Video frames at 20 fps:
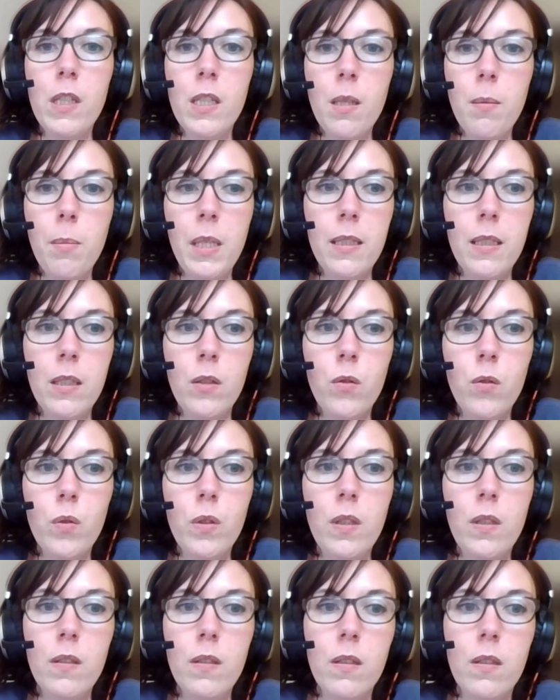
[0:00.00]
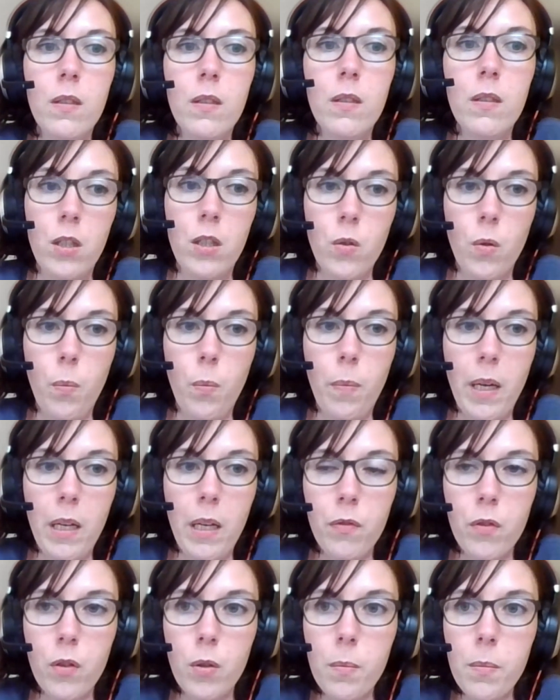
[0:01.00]
visibility to these national
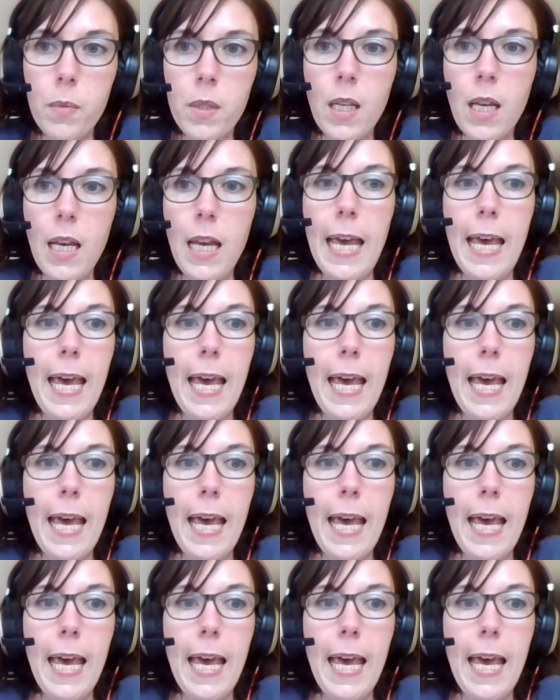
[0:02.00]
platforms